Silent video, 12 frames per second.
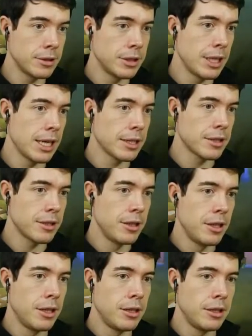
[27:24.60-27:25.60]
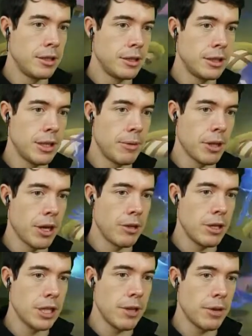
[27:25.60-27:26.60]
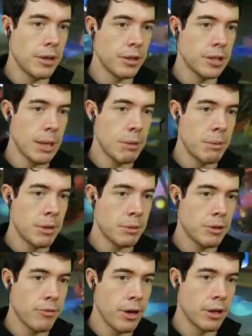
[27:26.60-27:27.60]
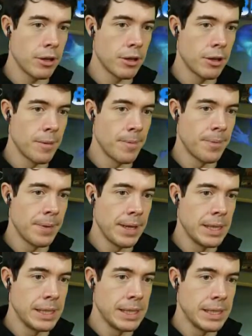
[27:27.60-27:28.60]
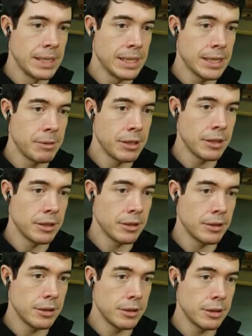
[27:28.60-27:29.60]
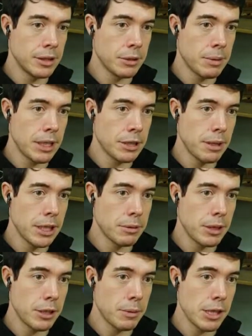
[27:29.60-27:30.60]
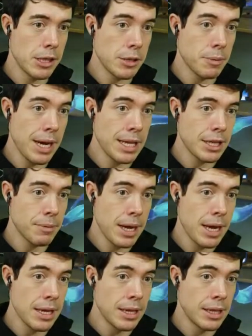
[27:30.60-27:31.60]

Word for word: Yes. There we go. Let's see if I can slam him into his friend. Come on. This way, this way, this way, this way, this way, this way.